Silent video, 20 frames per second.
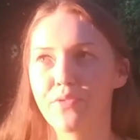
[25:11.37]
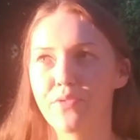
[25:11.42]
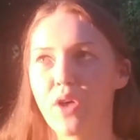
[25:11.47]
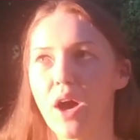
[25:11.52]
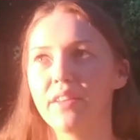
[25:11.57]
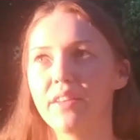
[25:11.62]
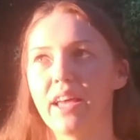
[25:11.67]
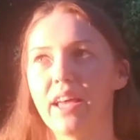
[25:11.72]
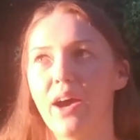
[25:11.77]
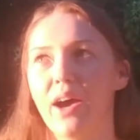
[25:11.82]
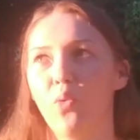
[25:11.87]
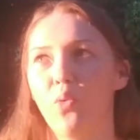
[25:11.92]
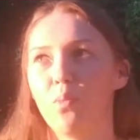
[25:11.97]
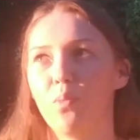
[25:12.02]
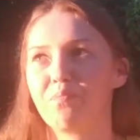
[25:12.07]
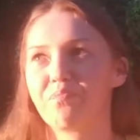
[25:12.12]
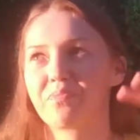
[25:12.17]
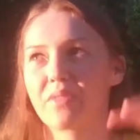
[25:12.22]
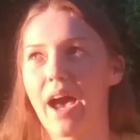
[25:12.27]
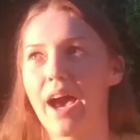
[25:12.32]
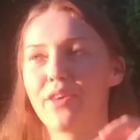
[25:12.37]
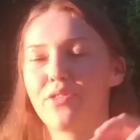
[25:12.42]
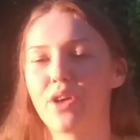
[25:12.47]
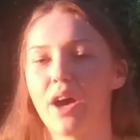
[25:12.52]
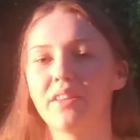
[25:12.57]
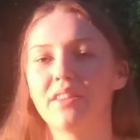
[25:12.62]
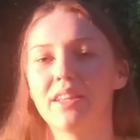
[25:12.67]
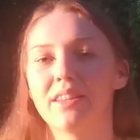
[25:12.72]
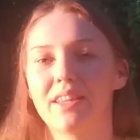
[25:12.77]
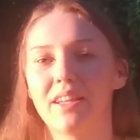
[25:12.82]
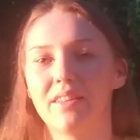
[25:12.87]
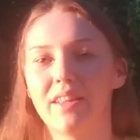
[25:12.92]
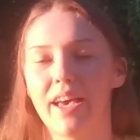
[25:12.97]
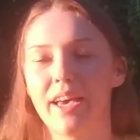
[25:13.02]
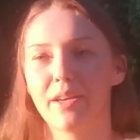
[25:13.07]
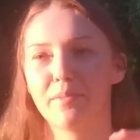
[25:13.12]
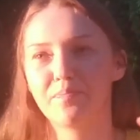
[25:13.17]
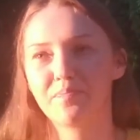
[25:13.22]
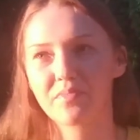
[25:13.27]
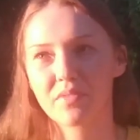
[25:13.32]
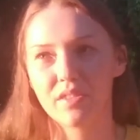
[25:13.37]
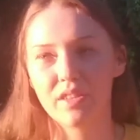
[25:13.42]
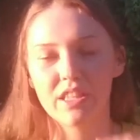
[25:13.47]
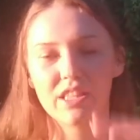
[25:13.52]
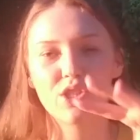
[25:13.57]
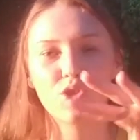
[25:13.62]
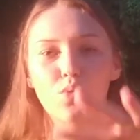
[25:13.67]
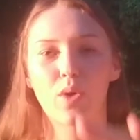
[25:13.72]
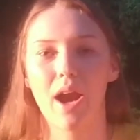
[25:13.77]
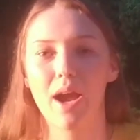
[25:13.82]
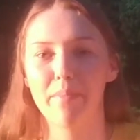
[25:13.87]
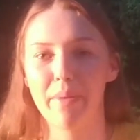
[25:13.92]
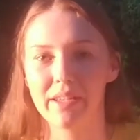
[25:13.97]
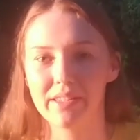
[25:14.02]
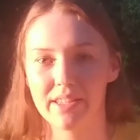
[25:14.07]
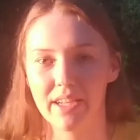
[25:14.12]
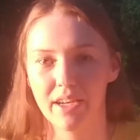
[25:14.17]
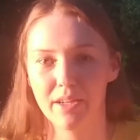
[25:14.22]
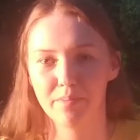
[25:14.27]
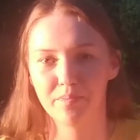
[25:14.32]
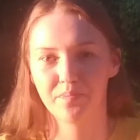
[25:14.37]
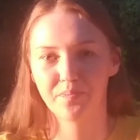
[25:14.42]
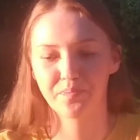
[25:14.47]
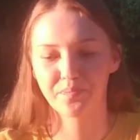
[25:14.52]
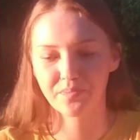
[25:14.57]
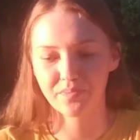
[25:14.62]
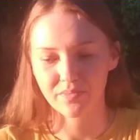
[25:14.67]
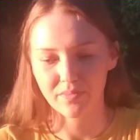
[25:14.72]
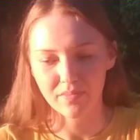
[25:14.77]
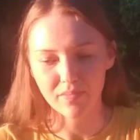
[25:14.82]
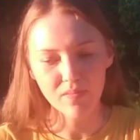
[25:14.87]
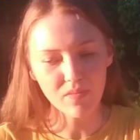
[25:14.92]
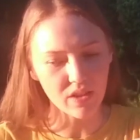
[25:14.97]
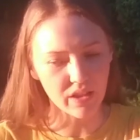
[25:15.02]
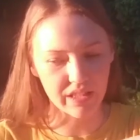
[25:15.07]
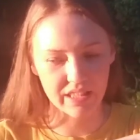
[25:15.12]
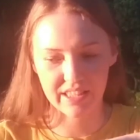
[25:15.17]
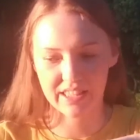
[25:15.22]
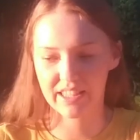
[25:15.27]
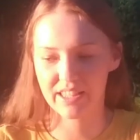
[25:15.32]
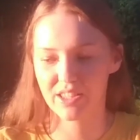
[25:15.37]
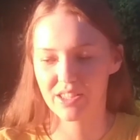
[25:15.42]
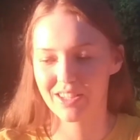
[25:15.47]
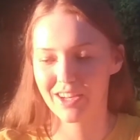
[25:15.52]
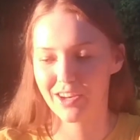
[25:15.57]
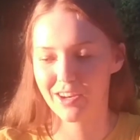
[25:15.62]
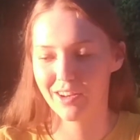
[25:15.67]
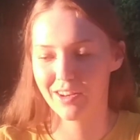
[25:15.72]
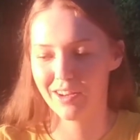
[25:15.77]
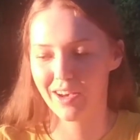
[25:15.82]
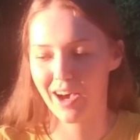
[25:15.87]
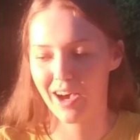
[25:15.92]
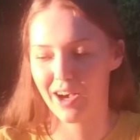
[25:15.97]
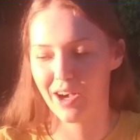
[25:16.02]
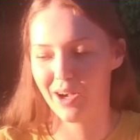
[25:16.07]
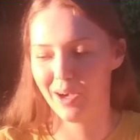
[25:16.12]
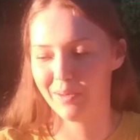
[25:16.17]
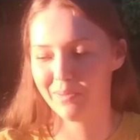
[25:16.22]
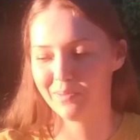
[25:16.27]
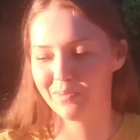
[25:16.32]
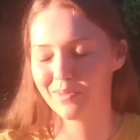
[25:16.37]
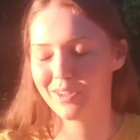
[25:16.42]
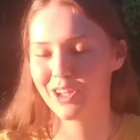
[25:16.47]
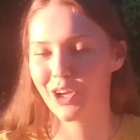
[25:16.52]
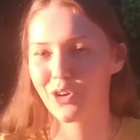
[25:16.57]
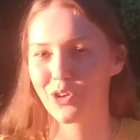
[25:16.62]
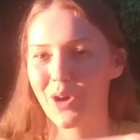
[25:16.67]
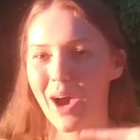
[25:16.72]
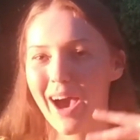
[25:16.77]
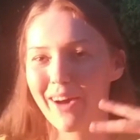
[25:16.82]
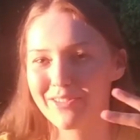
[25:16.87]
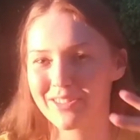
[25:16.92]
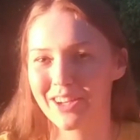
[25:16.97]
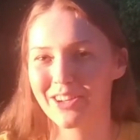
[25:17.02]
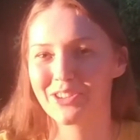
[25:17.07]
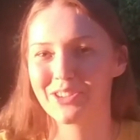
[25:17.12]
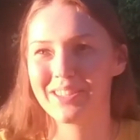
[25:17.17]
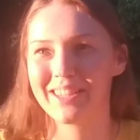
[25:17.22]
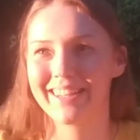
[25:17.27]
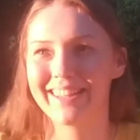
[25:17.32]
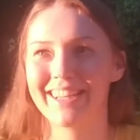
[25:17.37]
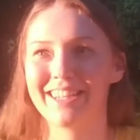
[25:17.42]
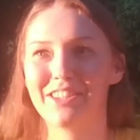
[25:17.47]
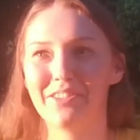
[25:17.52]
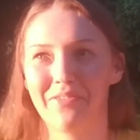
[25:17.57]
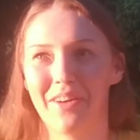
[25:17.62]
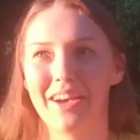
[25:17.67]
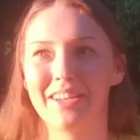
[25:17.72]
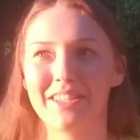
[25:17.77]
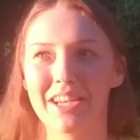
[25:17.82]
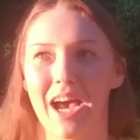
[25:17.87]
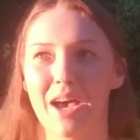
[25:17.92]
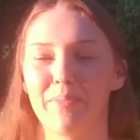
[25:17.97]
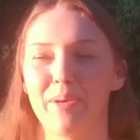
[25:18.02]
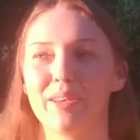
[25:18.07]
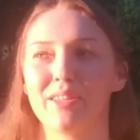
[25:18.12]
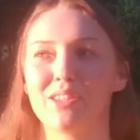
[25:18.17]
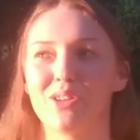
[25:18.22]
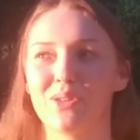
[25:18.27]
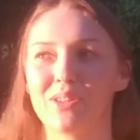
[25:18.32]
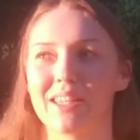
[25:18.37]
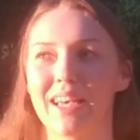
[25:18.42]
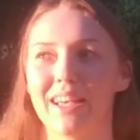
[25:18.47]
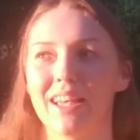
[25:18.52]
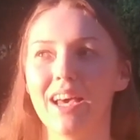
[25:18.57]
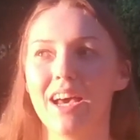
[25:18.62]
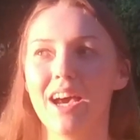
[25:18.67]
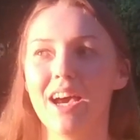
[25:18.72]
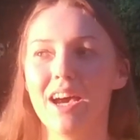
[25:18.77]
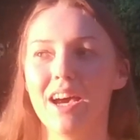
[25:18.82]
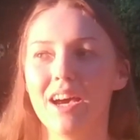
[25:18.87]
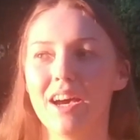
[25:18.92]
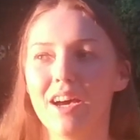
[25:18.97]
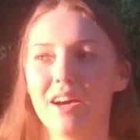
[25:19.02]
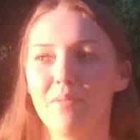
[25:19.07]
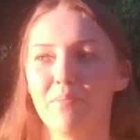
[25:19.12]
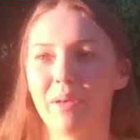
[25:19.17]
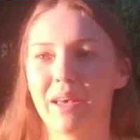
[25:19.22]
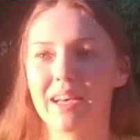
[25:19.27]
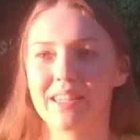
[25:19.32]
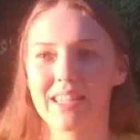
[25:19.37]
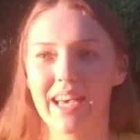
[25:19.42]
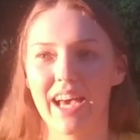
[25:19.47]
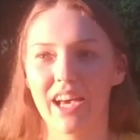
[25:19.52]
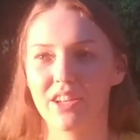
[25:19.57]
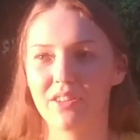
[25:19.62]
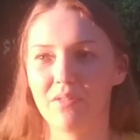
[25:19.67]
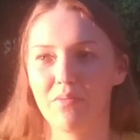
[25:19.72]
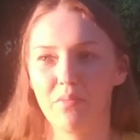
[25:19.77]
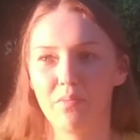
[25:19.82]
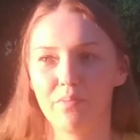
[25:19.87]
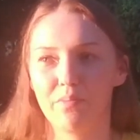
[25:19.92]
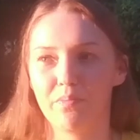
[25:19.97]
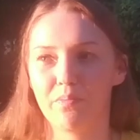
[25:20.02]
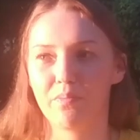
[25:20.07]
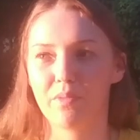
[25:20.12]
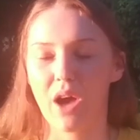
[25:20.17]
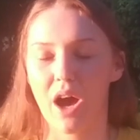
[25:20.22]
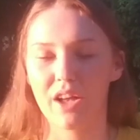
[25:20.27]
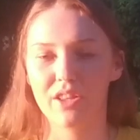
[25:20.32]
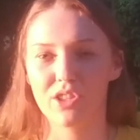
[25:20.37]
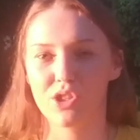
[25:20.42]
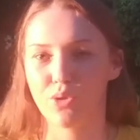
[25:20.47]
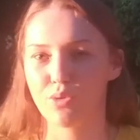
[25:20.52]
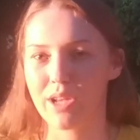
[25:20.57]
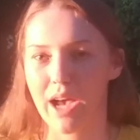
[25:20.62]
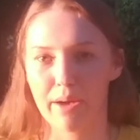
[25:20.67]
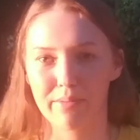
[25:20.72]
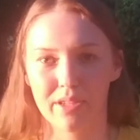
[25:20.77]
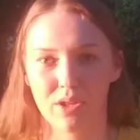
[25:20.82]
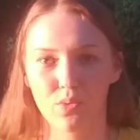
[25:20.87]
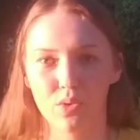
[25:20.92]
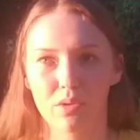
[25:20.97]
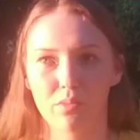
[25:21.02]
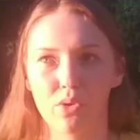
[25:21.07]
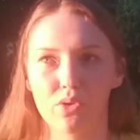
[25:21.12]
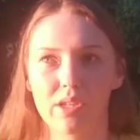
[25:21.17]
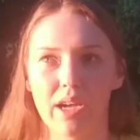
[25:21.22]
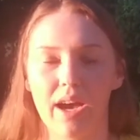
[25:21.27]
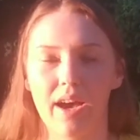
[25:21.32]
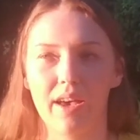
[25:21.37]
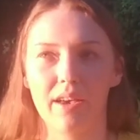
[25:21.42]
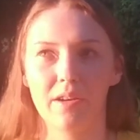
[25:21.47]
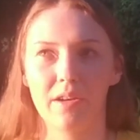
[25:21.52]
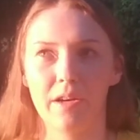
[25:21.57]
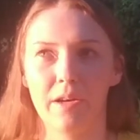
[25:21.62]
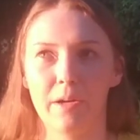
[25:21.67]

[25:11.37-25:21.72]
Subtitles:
thought that like, this is where I messed up. This is, you have to understand like divine timing. So it's like, because I had gotten so tapped in with the Most High,